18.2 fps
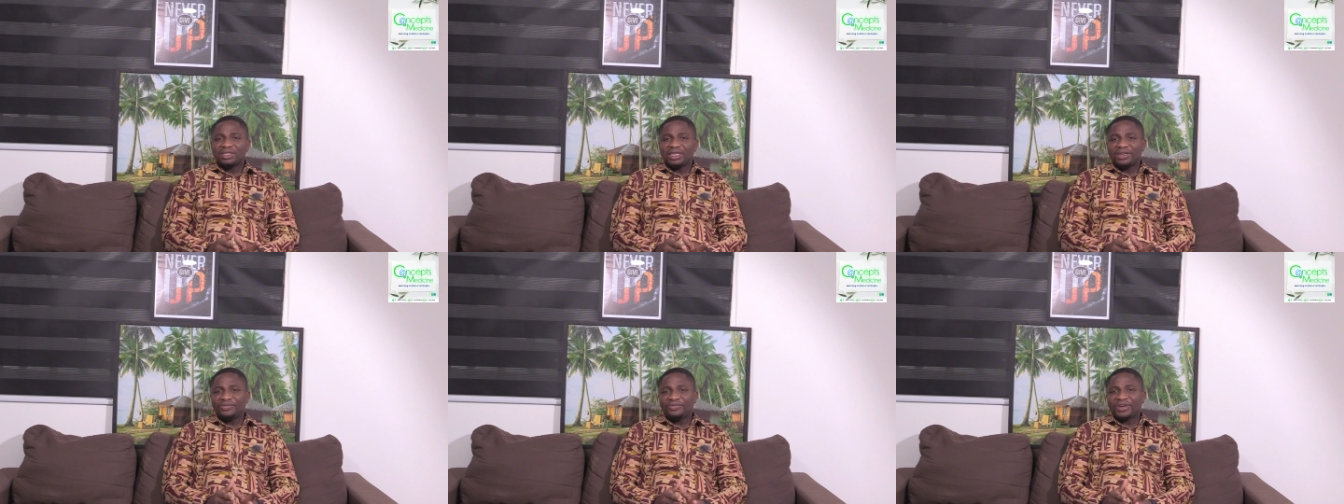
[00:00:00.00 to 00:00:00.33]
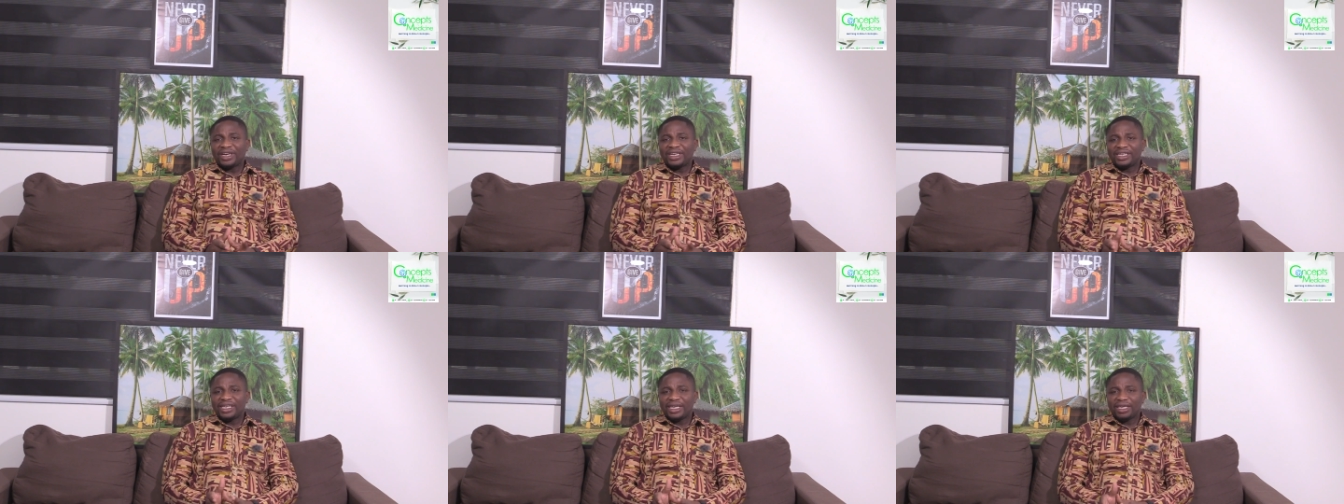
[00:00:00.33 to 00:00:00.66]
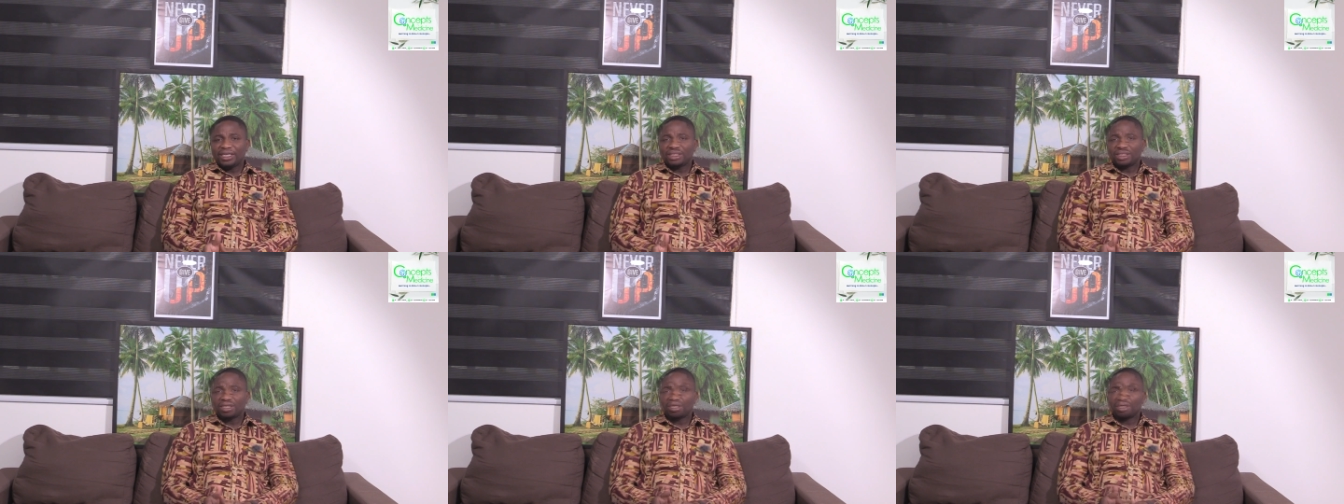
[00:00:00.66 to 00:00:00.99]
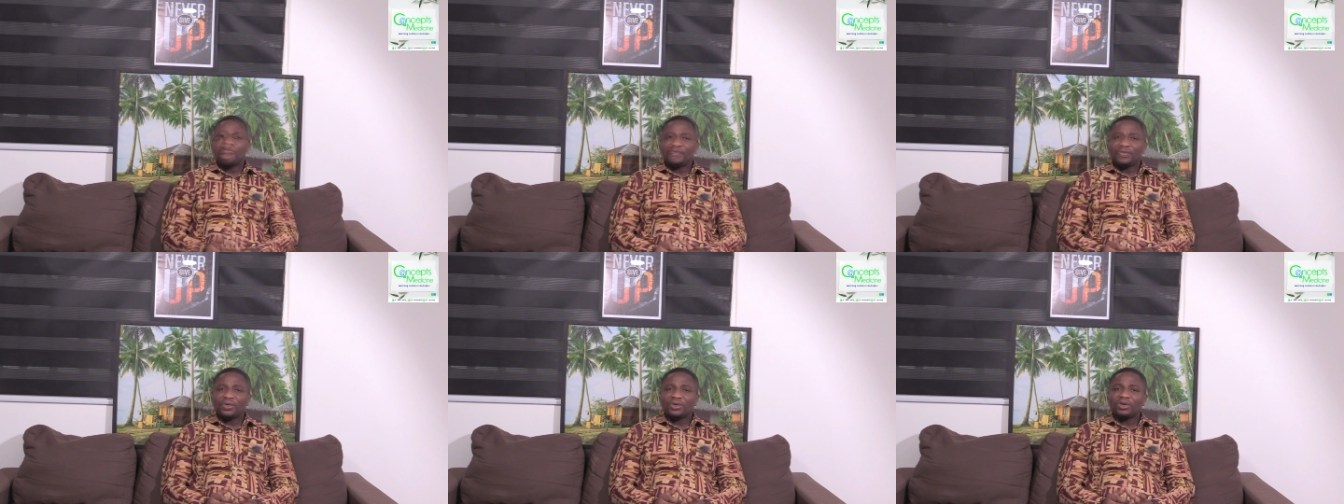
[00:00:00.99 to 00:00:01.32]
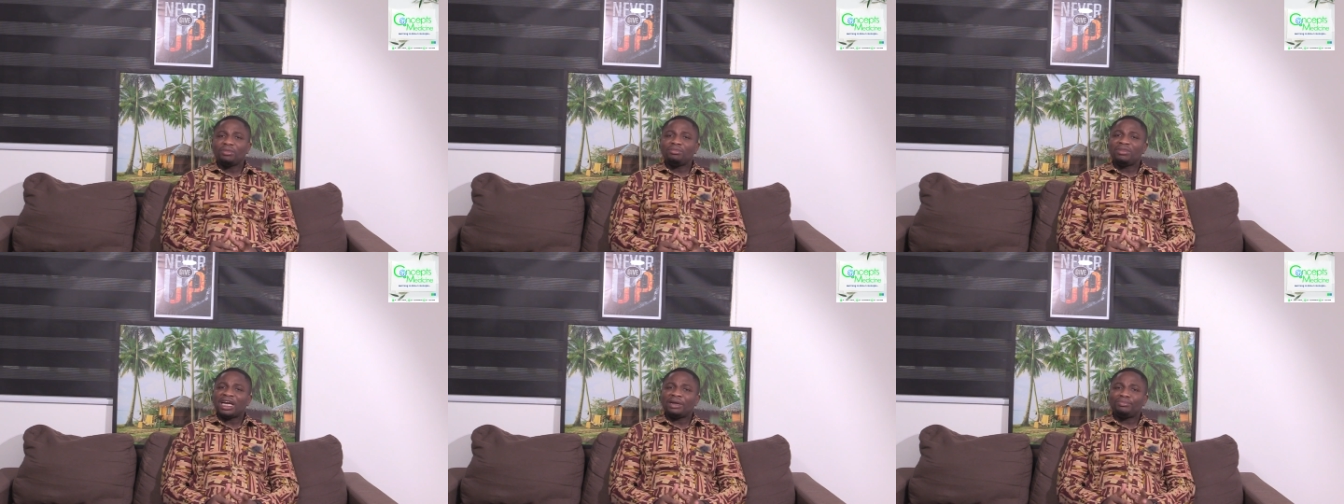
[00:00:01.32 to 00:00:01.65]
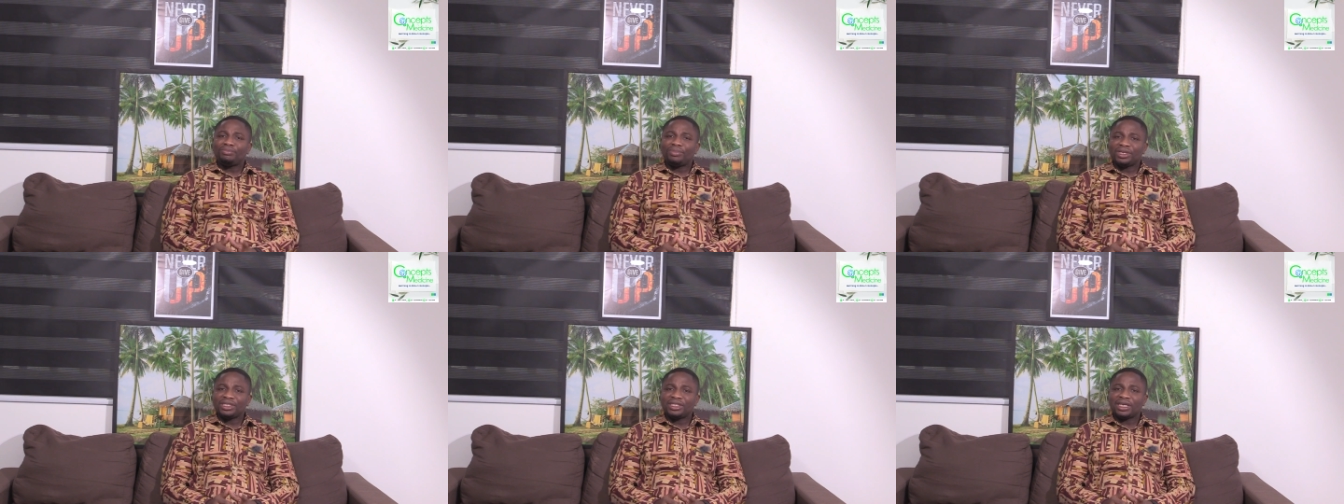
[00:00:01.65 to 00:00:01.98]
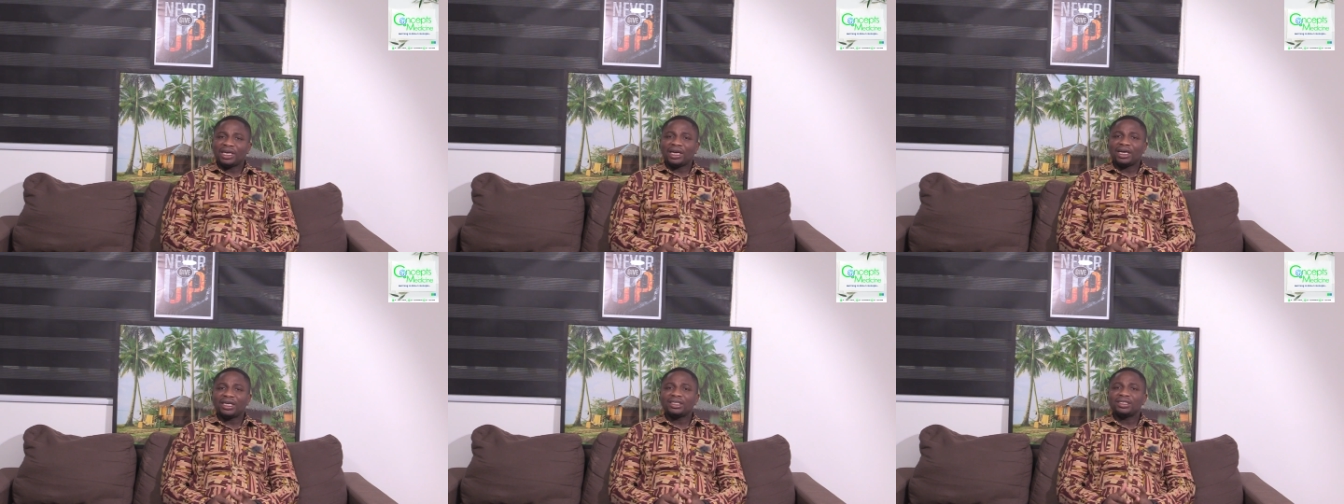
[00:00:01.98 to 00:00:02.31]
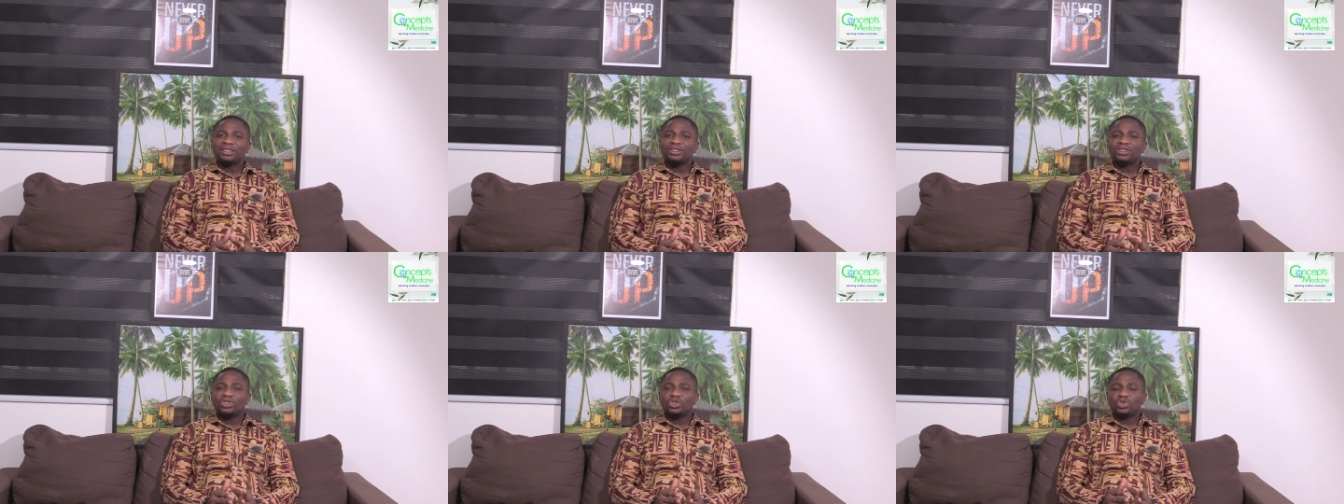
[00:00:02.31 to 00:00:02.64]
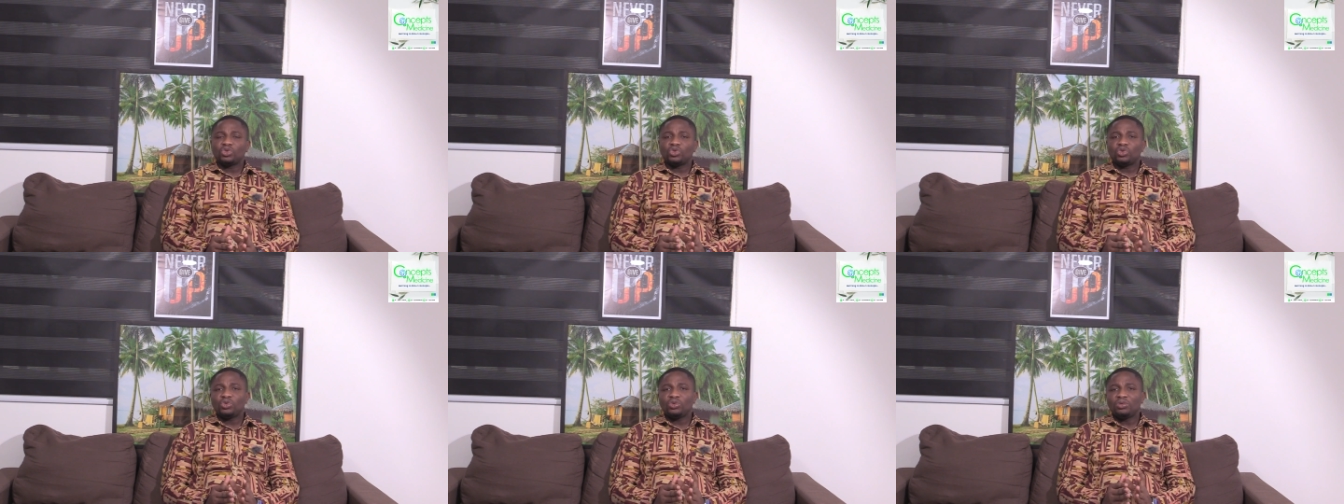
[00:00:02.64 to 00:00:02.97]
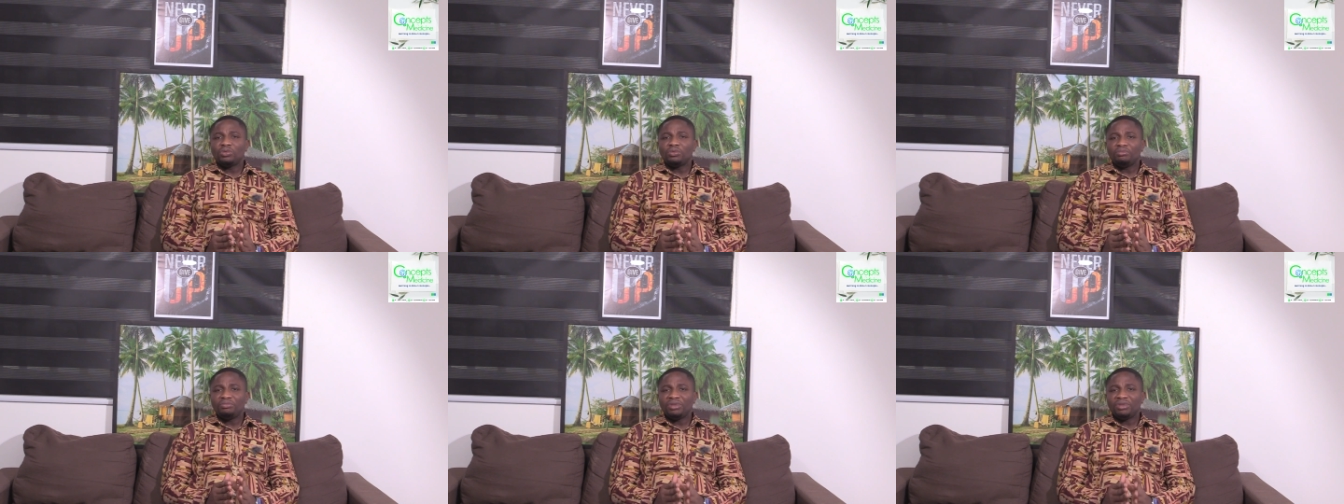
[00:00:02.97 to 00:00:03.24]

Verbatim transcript: different days for your blood pressure to